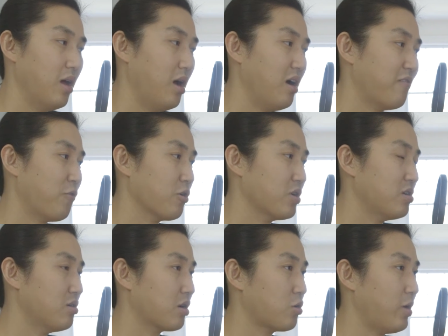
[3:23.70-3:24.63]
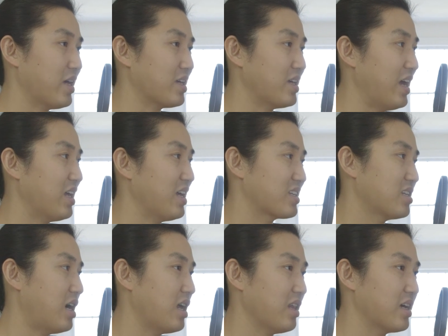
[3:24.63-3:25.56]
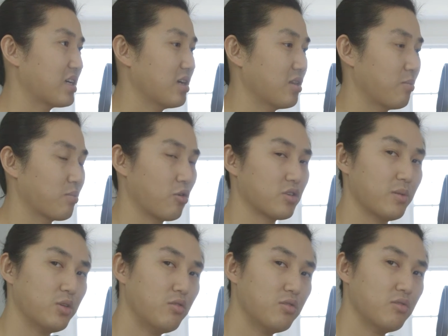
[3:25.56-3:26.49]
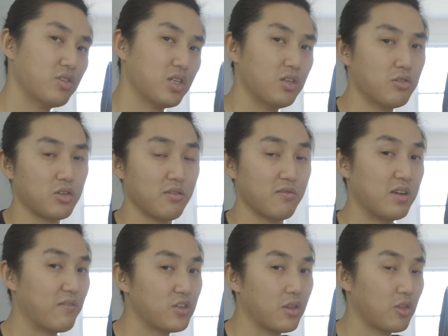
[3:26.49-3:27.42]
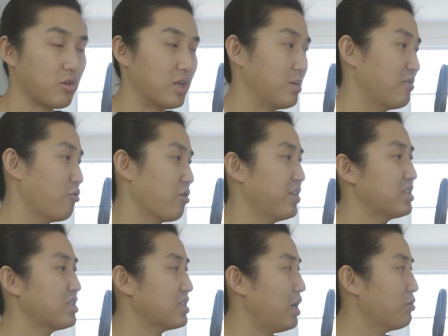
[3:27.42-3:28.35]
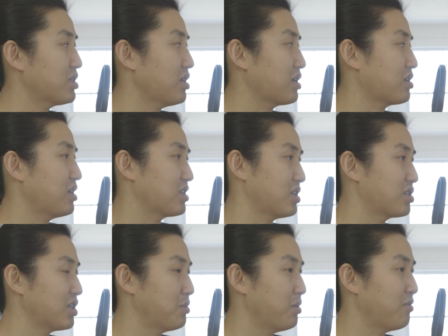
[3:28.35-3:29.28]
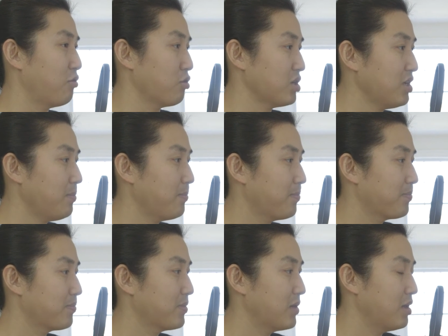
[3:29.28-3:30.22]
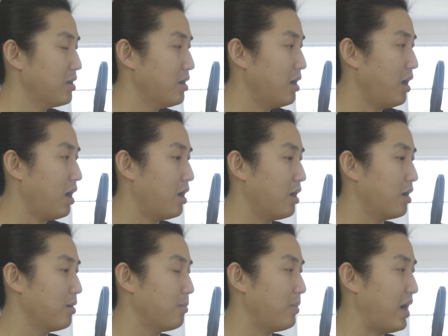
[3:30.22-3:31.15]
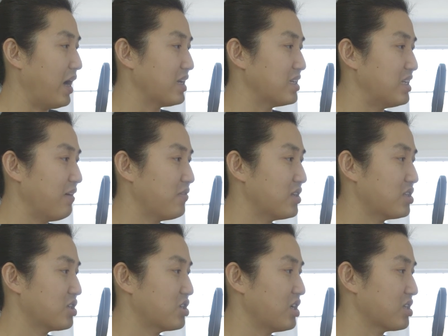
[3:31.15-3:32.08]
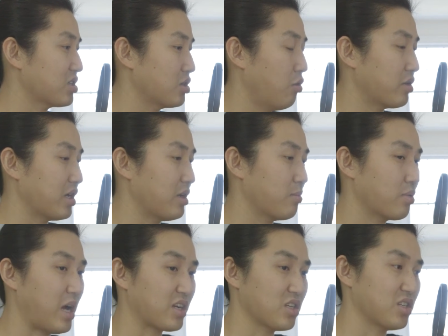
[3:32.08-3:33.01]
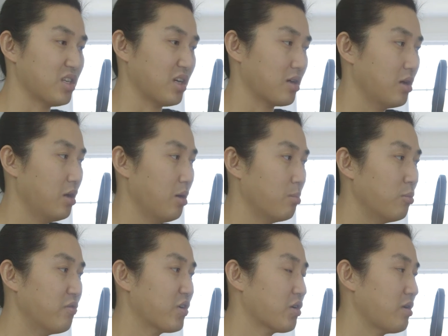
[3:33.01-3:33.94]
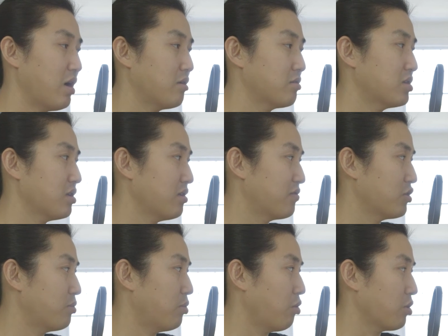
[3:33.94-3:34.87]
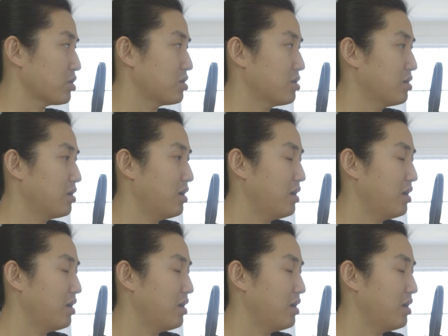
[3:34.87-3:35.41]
Uh, for you, you don't quite get it. It's not like the program you used to use or you've never done 3D before. This is how we select things in Cinema 4D. Um, I definitely suggest going and practicing moving around the viewport